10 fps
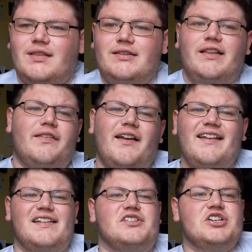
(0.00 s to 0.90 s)

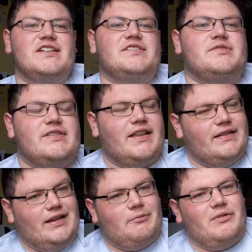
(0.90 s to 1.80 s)
decided to change the
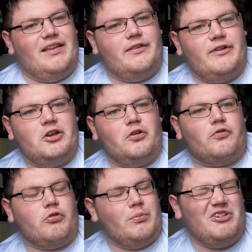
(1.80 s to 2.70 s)
name of these videos
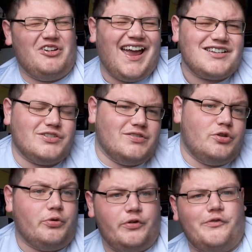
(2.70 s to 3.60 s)
from a reaction
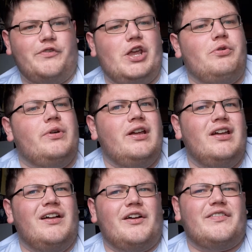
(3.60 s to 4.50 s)
to a review
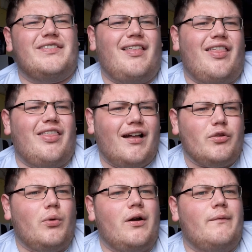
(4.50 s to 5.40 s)
because that's
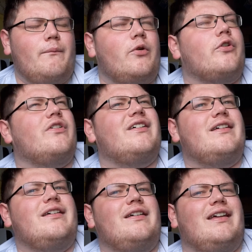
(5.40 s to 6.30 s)
what
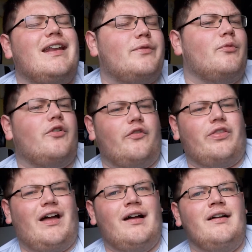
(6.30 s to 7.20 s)
it is more of
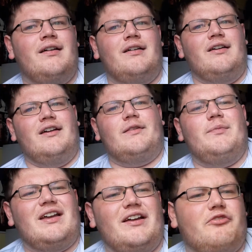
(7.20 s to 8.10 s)
that. It's me
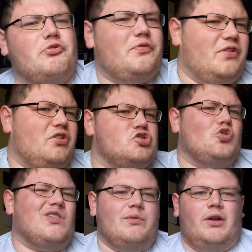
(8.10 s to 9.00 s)
kind of reviewing the
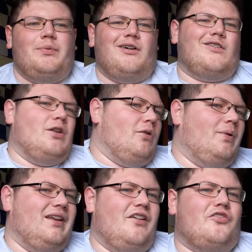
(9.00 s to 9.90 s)
shows, giving my thoughts and
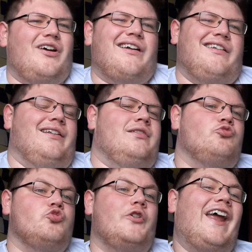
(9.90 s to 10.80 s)
opinions rather than
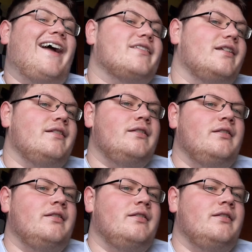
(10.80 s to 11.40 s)
reacting.